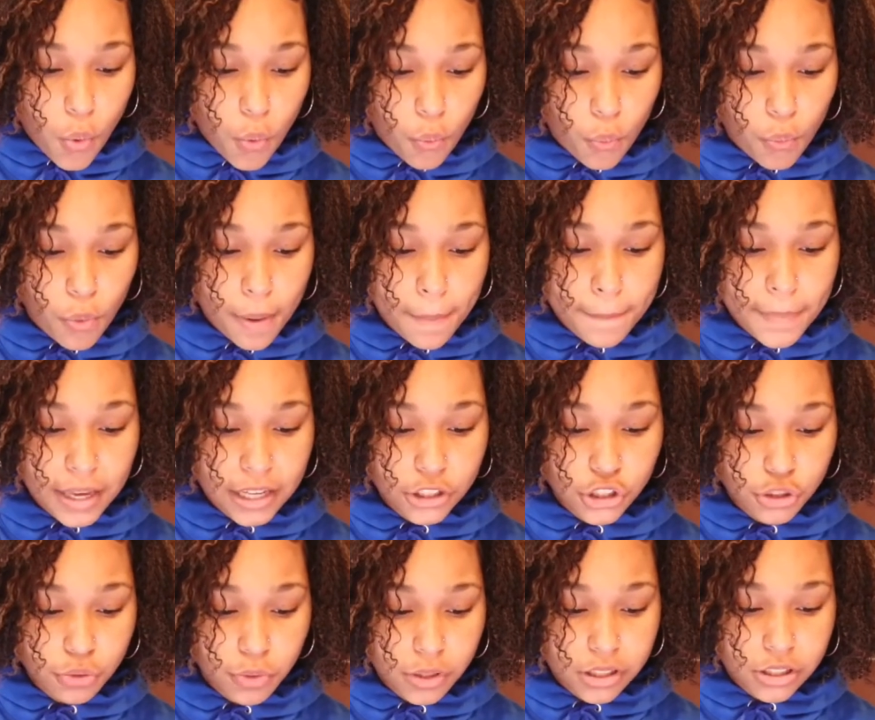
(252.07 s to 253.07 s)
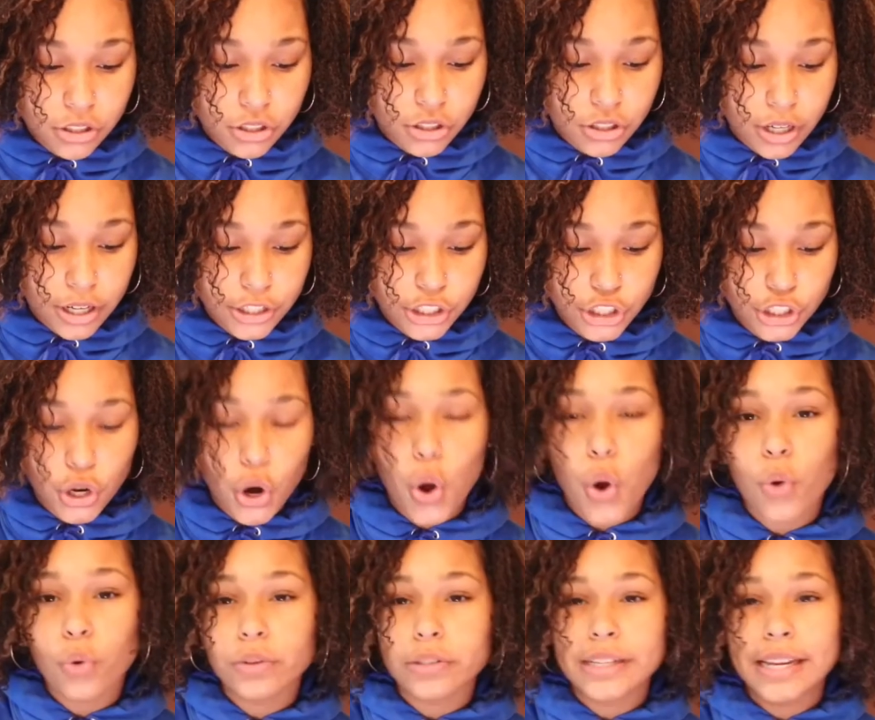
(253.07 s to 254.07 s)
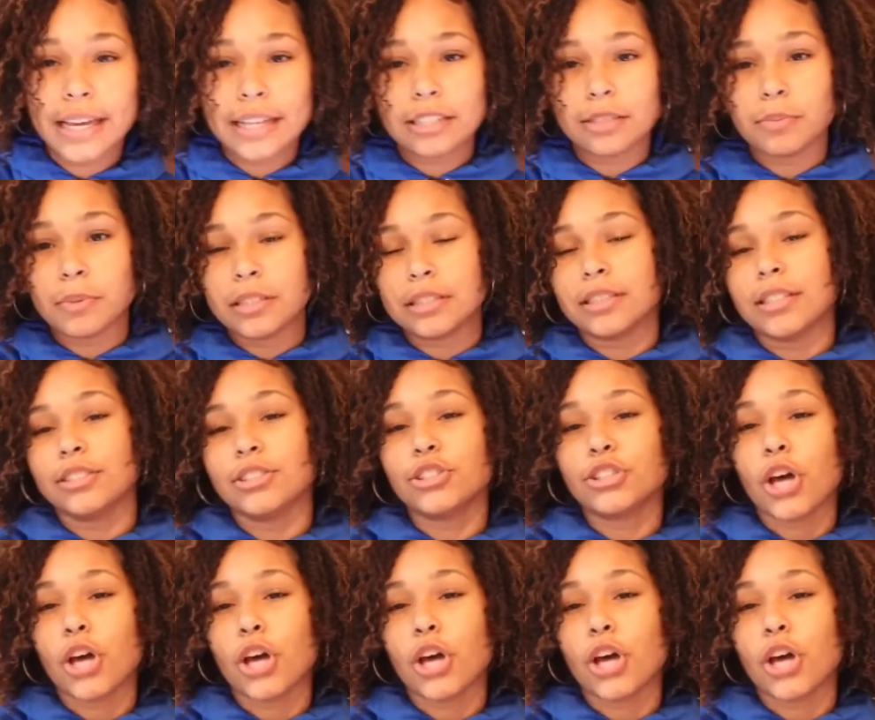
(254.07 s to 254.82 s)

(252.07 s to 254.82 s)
what made you want to start your own dance business?